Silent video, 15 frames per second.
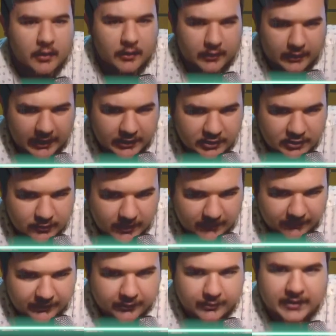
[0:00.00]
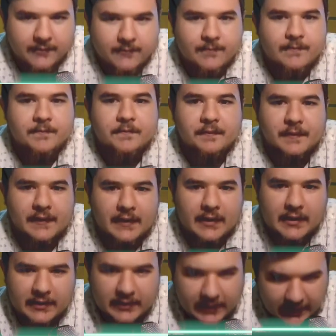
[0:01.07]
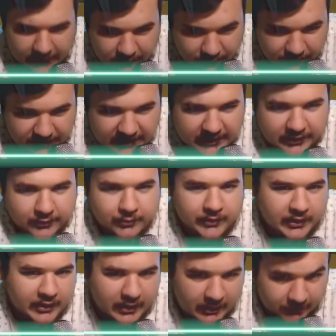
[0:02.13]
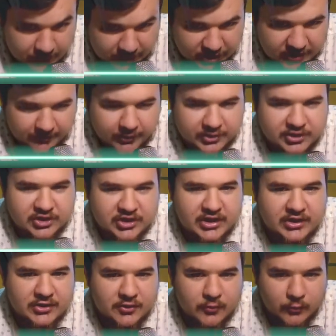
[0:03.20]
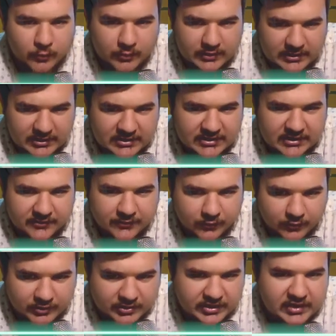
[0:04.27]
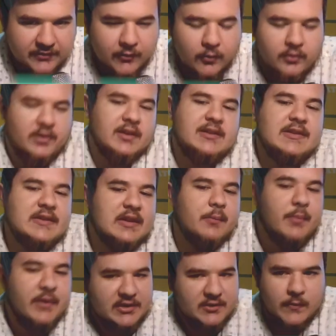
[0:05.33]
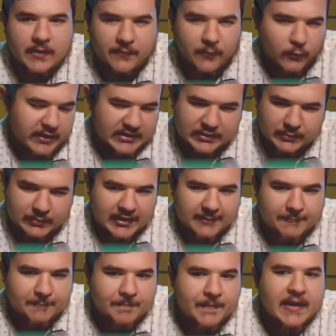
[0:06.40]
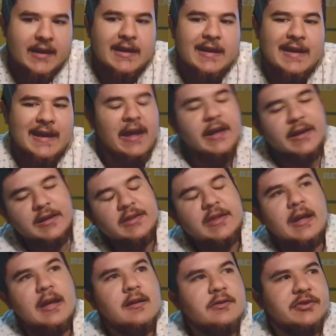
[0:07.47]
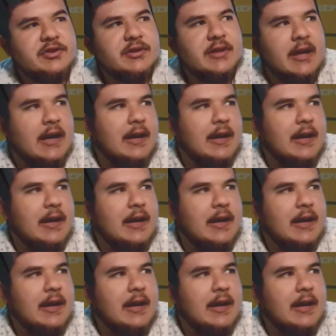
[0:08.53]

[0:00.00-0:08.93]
knight to f3, knight to c3, bishop on g2, d4, c4. This is the best way for white to play. Anything else,